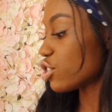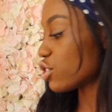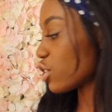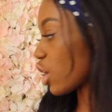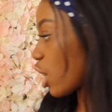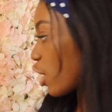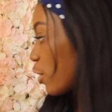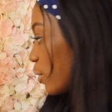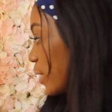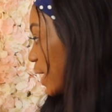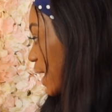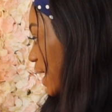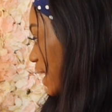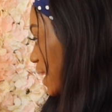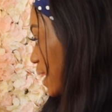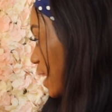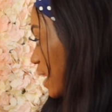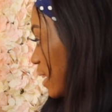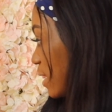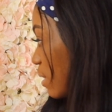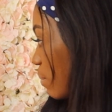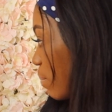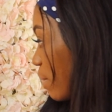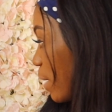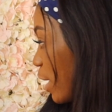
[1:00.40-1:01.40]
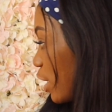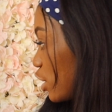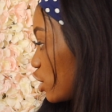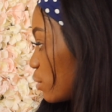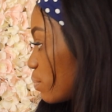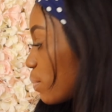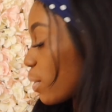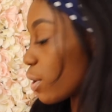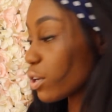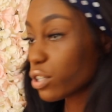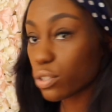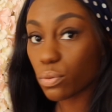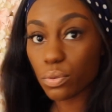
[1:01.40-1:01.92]
So in the
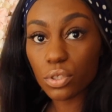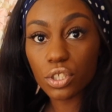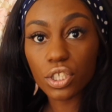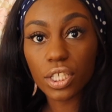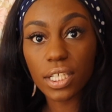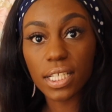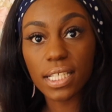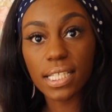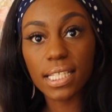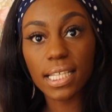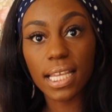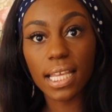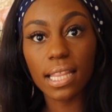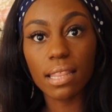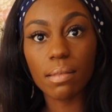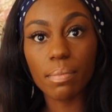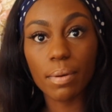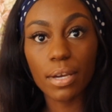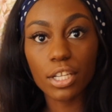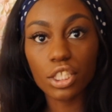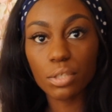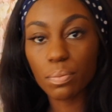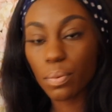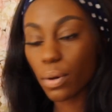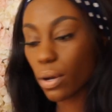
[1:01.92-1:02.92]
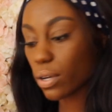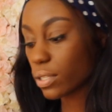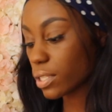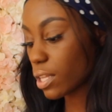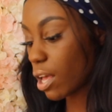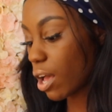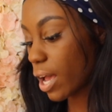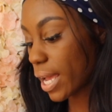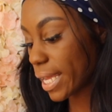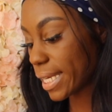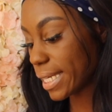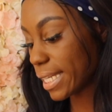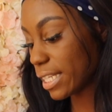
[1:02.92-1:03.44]
Birchbox, which you can see in the Birchbox,
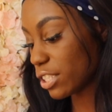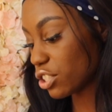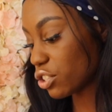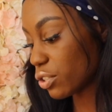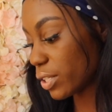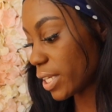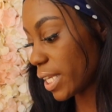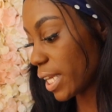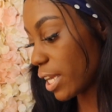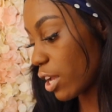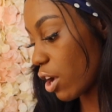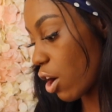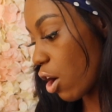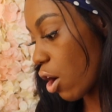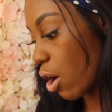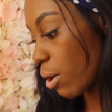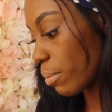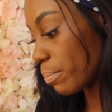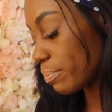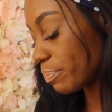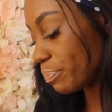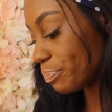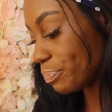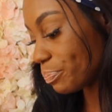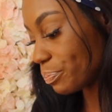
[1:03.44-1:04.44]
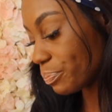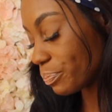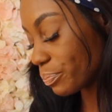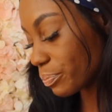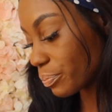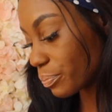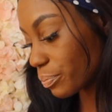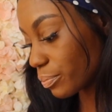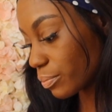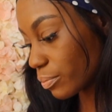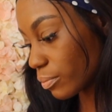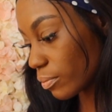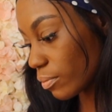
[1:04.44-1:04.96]
I literally got
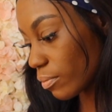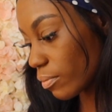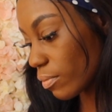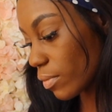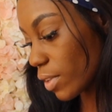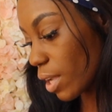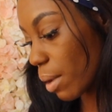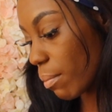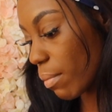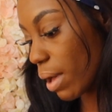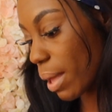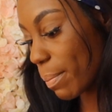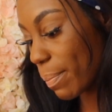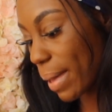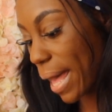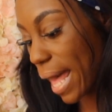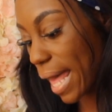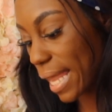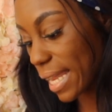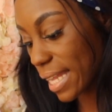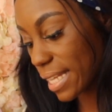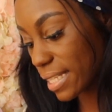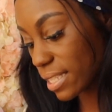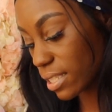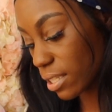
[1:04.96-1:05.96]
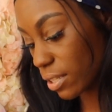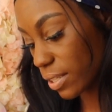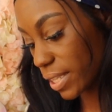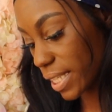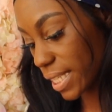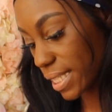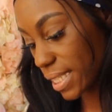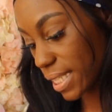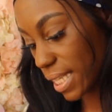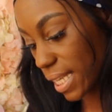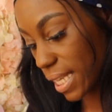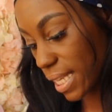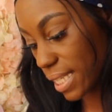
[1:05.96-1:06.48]
my palette. So
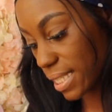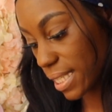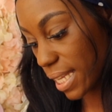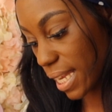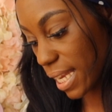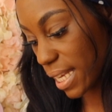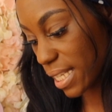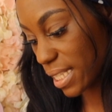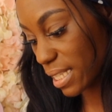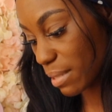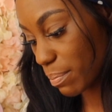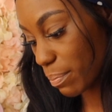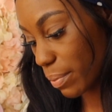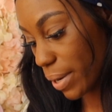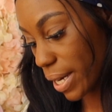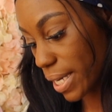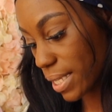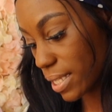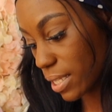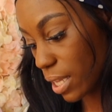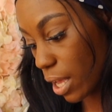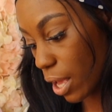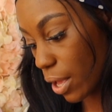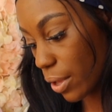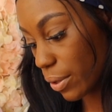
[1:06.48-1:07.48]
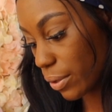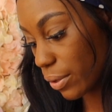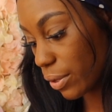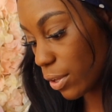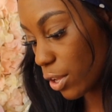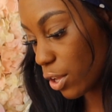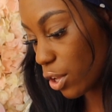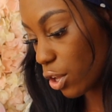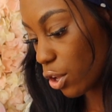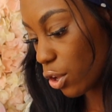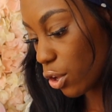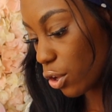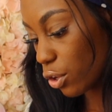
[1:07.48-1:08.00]
this is Espresso.
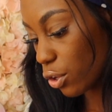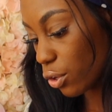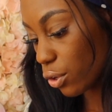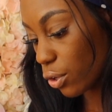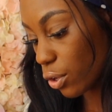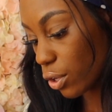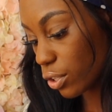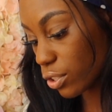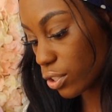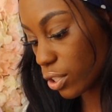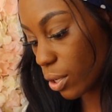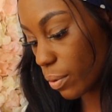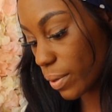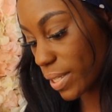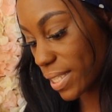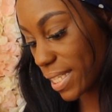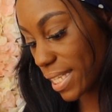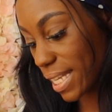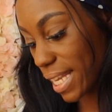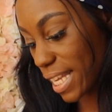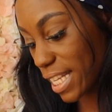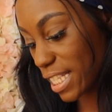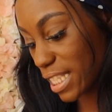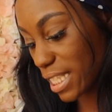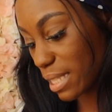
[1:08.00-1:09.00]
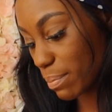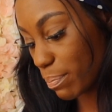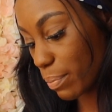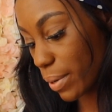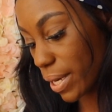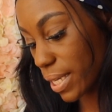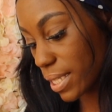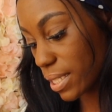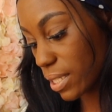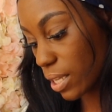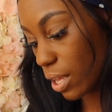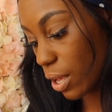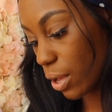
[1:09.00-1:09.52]
So it's the
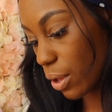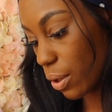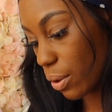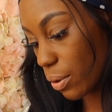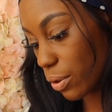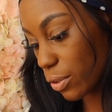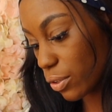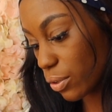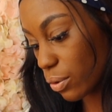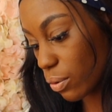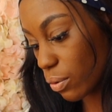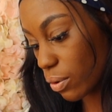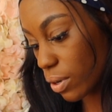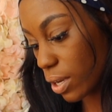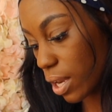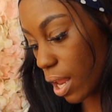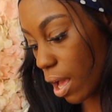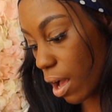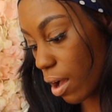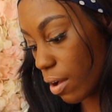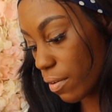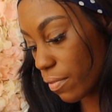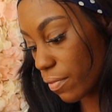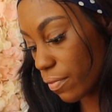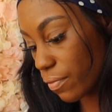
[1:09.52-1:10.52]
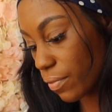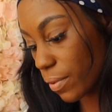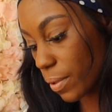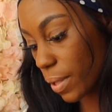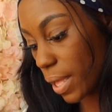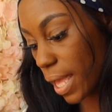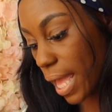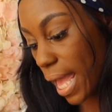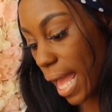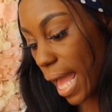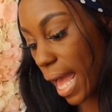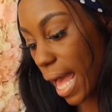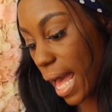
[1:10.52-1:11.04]
Espresso Your Love
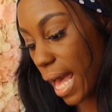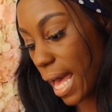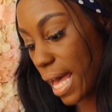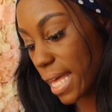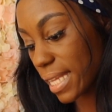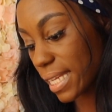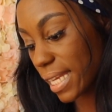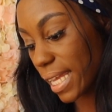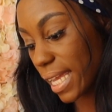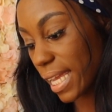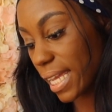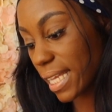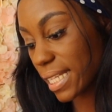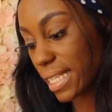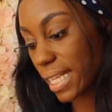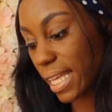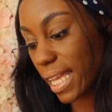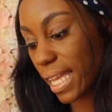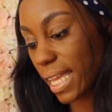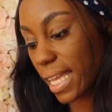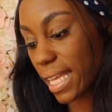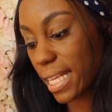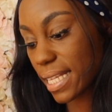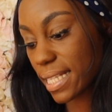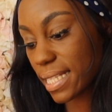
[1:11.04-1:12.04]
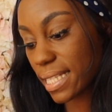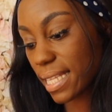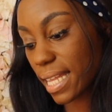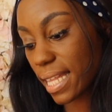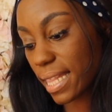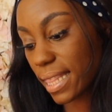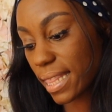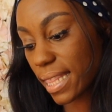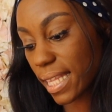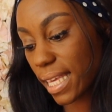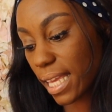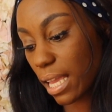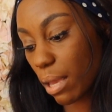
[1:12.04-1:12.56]
and it is
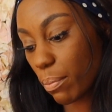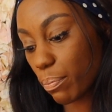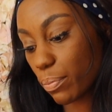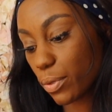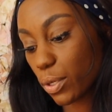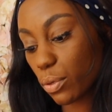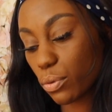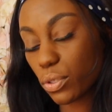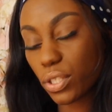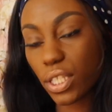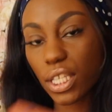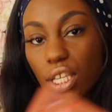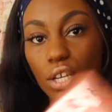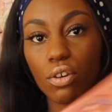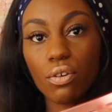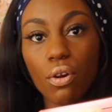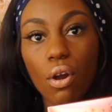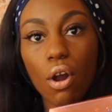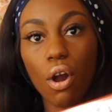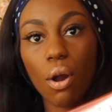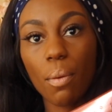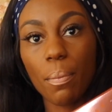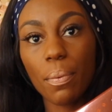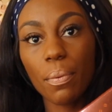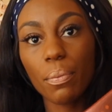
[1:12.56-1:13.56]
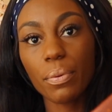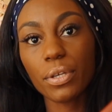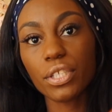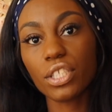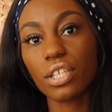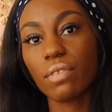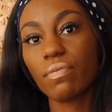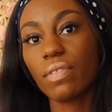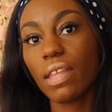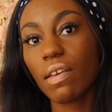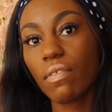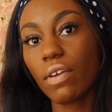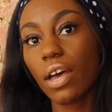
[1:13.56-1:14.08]
the Beauty Crop, which
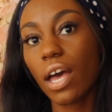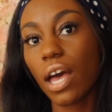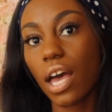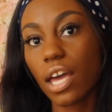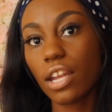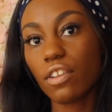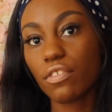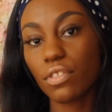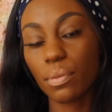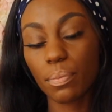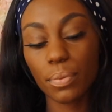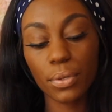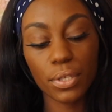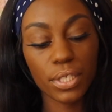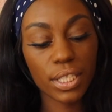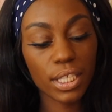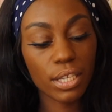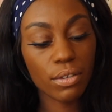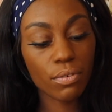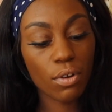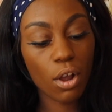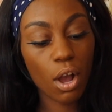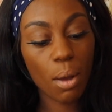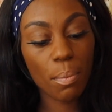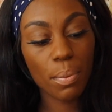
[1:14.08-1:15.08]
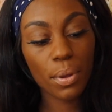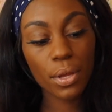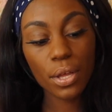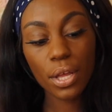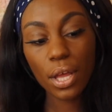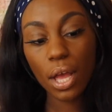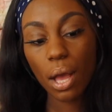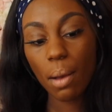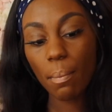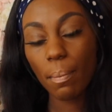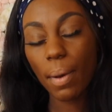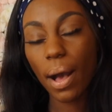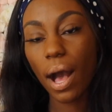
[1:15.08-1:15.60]
I've never heard of the Beauty Crop,
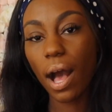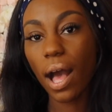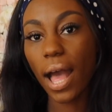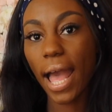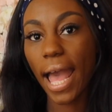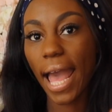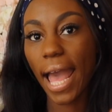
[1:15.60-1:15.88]
but